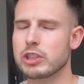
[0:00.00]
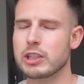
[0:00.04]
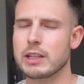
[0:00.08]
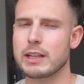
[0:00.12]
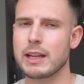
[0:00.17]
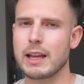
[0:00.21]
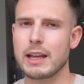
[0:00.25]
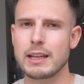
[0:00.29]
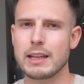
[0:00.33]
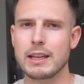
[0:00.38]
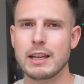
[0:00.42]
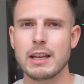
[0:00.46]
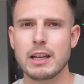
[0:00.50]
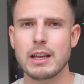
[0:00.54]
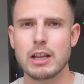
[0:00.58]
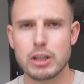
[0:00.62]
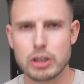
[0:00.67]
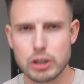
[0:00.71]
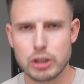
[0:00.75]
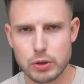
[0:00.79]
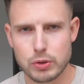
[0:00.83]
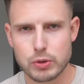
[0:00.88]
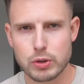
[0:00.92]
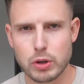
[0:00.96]
today,
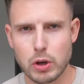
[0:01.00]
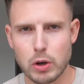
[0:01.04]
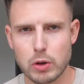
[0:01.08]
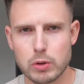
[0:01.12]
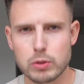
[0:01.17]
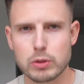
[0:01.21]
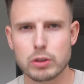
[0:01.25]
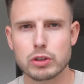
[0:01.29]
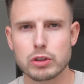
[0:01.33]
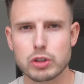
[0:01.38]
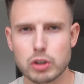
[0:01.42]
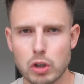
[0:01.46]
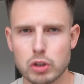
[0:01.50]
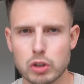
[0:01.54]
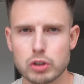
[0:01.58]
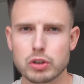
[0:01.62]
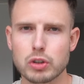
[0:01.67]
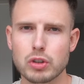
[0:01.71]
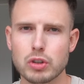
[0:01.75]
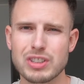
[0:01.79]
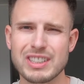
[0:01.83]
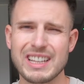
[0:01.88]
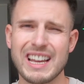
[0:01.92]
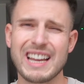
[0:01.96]
use code
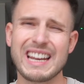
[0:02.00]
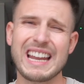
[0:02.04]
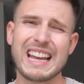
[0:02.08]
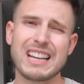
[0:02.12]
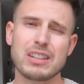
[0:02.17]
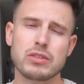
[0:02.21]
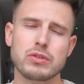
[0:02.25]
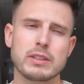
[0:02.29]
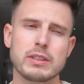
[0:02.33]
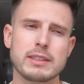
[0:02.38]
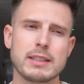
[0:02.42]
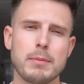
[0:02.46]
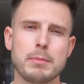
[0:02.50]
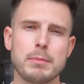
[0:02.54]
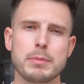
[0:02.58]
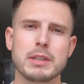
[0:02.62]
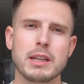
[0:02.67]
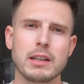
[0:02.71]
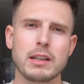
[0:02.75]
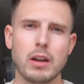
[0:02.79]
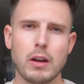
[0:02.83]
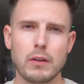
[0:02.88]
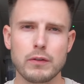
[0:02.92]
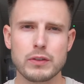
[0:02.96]
JOSHSUL to get an extra ten
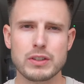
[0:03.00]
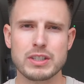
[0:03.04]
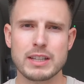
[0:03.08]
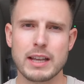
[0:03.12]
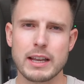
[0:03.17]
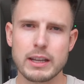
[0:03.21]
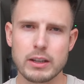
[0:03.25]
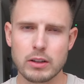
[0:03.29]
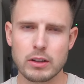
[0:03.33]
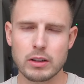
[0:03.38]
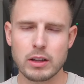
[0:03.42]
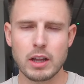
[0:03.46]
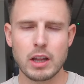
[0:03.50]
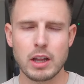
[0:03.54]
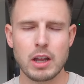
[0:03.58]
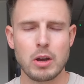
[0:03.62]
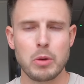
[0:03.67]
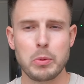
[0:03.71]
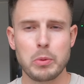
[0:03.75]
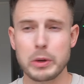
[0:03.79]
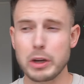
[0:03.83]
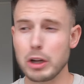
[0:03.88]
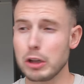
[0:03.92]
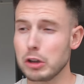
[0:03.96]
percent off sale.
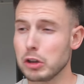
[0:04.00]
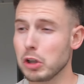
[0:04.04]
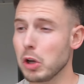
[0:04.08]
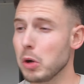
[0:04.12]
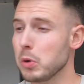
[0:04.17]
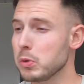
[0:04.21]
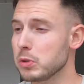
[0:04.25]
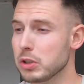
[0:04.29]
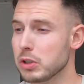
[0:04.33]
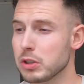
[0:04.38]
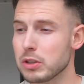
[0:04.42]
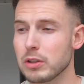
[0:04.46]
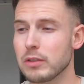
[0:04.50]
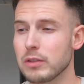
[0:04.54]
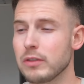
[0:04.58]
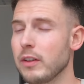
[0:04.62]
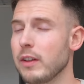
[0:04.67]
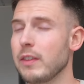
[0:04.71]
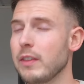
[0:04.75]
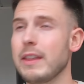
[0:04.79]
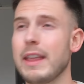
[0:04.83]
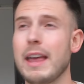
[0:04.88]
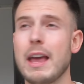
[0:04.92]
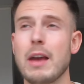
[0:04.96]
We've got loads of stuff
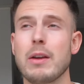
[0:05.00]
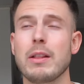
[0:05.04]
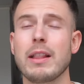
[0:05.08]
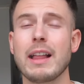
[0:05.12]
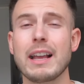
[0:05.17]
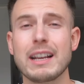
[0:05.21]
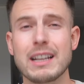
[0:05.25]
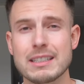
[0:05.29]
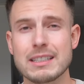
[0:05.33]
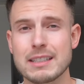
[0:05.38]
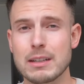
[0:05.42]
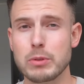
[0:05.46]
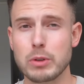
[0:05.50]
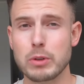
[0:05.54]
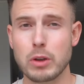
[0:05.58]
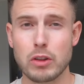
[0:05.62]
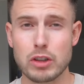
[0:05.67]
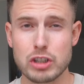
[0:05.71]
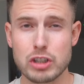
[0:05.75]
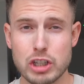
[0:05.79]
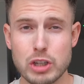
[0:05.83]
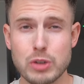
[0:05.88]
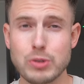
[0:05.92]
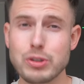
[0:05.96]
on there. Like I said, we've got
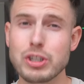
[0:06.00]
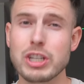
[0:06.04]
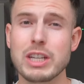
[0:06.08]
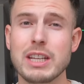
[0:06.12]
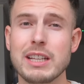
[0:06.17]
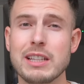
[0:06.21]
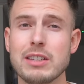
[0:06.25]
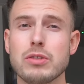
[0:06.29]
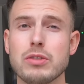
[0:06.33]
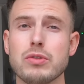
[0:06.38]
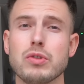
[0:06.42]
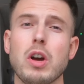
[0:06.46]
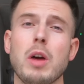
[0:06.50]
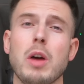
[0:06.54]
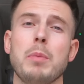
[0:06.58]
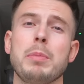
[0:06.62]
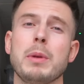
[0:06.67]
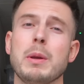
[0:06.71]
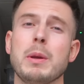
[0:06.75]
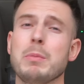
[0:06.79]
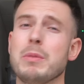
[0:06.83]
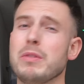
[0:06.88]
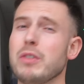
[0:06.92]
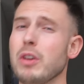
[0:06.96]
the new jeans
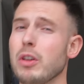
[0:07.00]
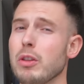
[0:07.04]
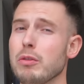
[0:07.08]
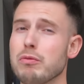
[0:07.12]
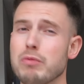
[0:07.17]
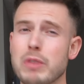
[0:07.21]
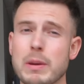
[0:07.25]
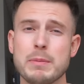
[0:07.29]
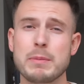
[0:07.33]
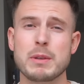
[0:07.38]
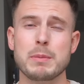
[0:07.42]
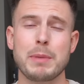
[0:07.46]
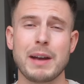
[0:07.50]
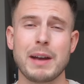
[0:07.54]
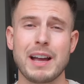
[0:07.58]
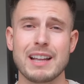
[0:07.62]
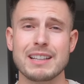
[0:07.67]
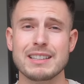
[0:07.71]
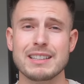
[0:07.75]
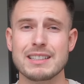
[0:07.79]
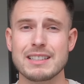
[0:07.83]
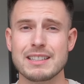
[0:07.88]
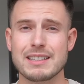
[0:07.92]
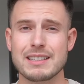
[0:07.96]
dropping, we've got the ribbed
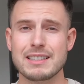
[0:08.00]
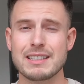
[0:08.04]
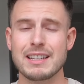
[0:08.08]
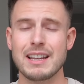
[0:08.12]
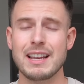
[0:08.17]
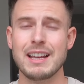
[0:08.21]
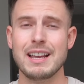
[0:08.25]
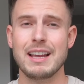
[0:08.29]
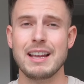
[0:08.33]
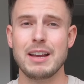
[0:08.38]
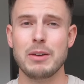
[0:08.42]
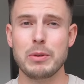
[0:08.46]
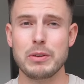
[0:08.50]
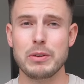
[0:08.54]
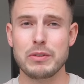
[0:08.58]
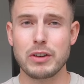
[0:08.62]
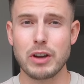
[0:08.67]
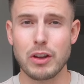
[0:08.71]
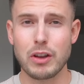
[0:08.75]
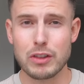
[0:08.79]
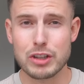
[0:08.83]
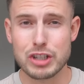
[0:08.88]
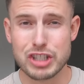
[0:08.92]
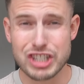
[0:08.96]
pants, we've
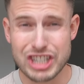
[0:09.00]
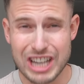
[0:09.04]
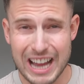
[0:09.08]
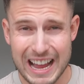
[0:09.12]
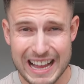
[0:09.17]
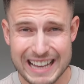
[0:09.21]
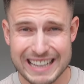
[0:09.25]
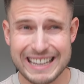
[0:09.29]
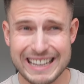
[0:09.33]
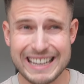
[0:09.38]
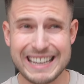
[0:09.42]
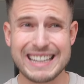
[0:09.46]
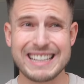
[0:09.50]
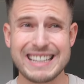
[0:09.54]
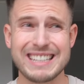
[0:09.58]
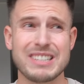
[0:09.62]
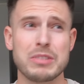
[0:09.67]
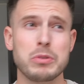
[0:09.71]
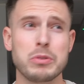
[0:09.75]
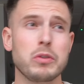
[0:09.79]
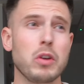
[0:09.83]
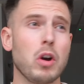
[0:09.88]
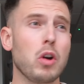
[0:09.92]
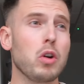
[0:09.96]
got the jackets,
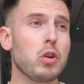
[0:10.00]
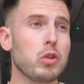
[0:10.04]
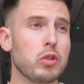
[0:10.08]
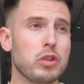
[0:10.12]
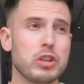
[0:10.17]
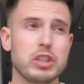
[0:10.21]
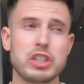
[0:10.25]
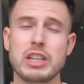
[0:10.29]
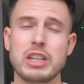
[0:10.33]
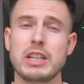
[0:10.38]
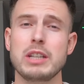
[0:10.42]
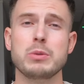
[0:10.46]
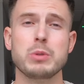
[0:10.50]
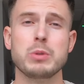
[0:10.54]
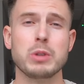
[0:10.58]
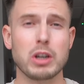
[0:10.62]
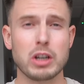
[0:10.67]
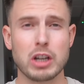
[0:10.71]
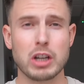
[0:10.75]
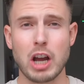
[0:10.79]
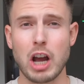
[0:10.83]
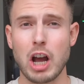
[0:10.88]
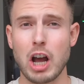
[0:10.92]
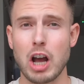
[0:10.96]
we've got other jeans, we've got
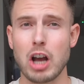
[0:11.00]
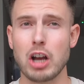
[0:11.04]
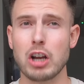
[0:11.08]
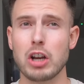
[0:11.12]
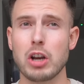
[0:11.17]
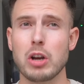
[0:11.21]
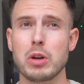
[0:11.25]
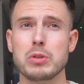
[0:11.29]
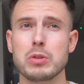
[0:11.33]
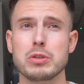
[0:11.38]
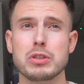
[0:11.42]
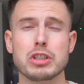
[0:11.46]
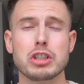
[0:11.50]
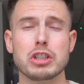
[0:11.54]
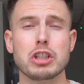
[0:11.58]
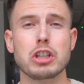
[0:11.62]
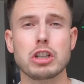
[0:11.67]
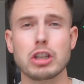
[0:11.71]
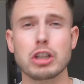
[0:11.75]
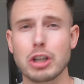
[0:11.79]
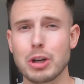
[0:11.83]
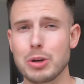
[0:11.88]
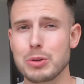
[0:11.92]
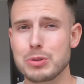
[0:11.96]
cargos, there's
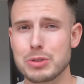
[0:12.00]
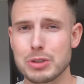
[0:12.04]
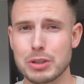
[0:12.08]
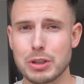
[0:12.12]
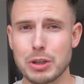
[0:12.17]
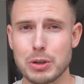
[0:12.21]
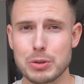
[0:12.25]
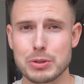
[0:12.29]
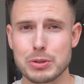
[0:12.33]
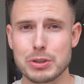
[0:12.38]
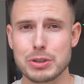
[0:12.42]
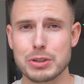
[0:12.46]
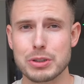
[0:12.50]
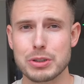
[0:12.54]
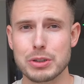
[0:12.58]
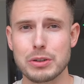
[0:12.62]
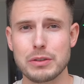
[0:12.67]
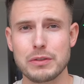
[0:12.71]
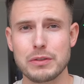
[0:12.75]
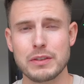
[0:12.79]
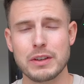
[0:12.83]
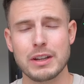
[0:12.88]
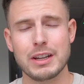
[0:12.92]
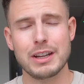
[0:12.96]
loads and loads of
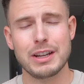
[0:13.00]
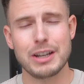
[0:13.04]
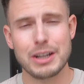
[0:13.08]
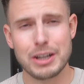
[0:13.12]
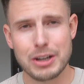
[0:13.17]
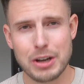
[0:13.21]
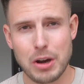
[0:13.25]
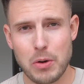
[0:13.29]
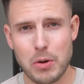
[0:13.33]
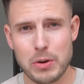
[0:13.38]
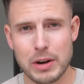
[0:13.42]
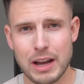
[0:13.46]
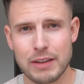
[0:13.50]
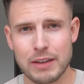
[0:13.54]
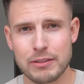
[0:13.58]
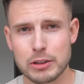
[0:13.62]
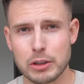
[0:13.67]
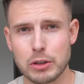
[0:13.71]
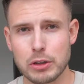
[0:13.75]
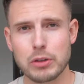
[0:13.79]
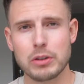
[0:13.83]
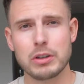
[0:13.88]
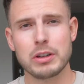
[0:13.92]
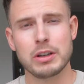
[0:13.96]
stuff. Go and have a
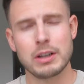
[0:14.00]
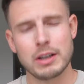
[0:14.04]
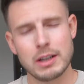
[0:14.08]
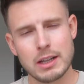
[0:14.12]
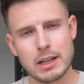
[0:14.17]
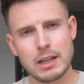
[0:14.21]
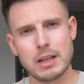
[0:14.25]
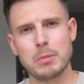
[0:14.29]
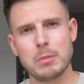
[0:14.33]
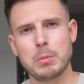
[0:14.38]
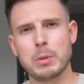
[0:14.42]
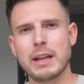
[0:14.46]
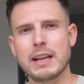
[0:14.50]
look. But